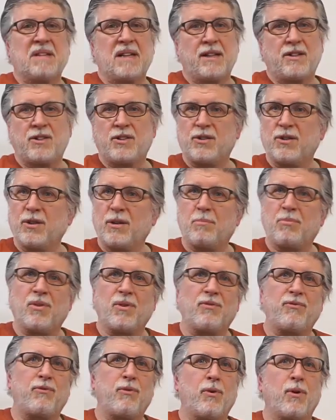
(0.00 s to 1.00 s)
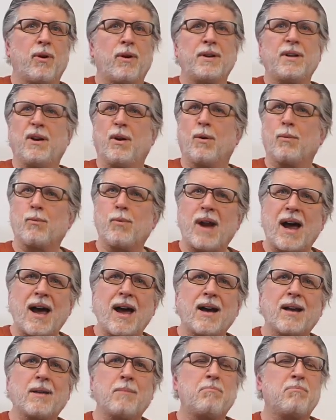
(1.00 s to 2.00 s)
It's suitable for, you know,
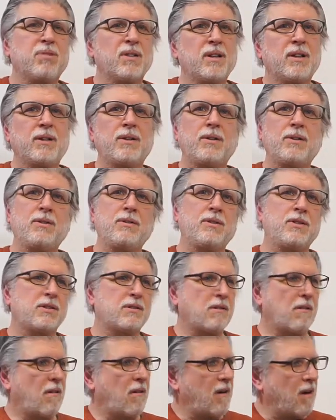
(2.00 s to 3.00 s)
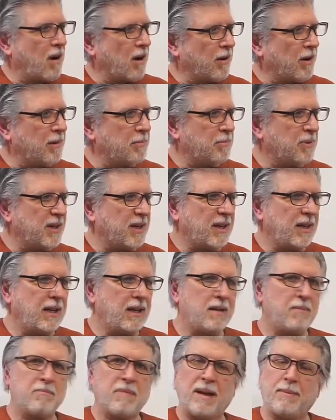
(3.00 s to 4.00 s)
rock, blues,
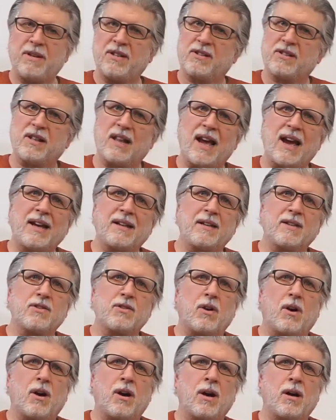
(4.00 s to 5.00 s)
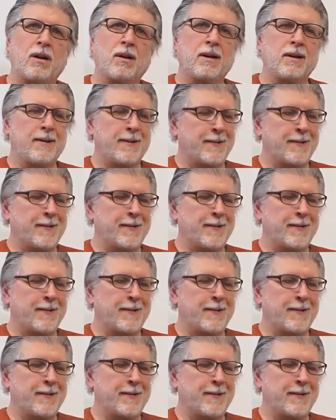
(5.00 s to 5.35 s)
R&B, maybe slide guitar.